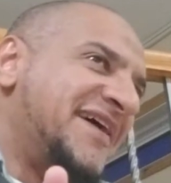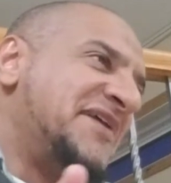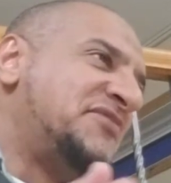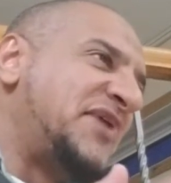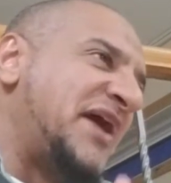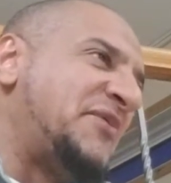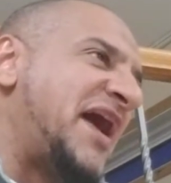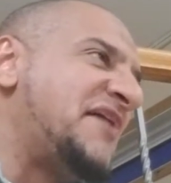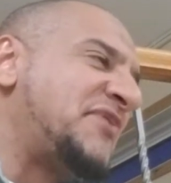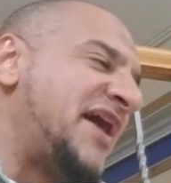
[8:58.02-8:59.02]
we
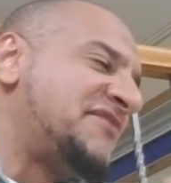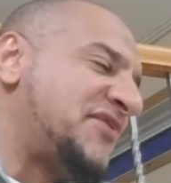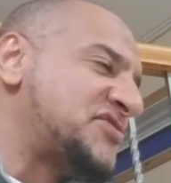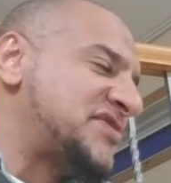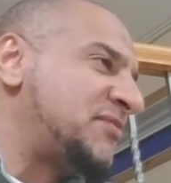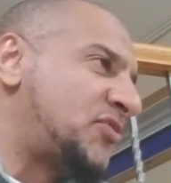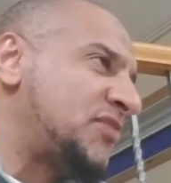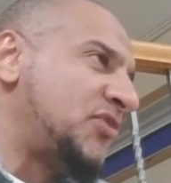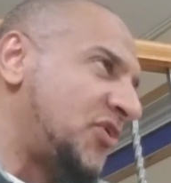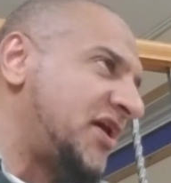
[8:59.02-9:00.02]
have also something called
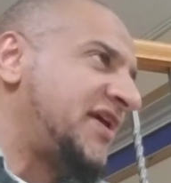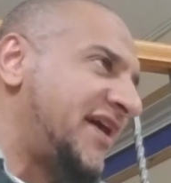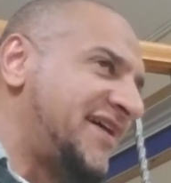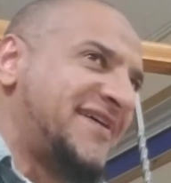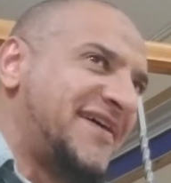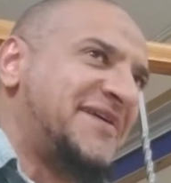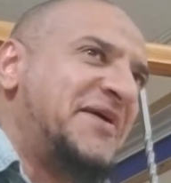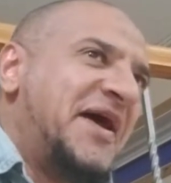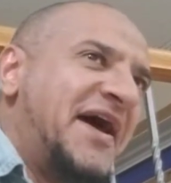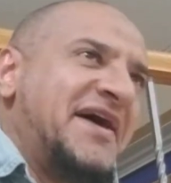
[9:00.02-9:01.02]
mulukhiyah.
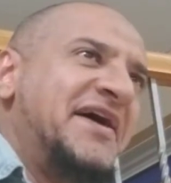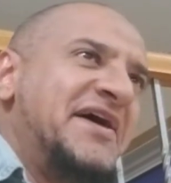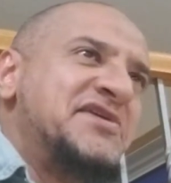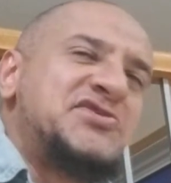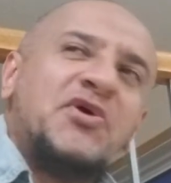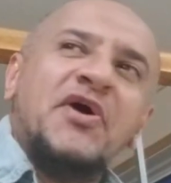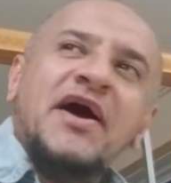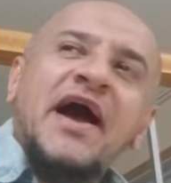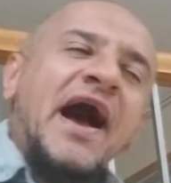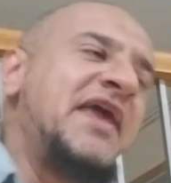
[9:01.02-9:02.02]
So
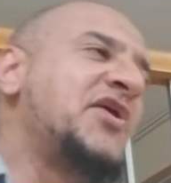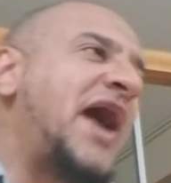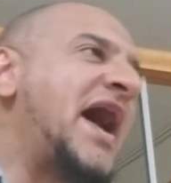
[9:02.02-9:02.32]
I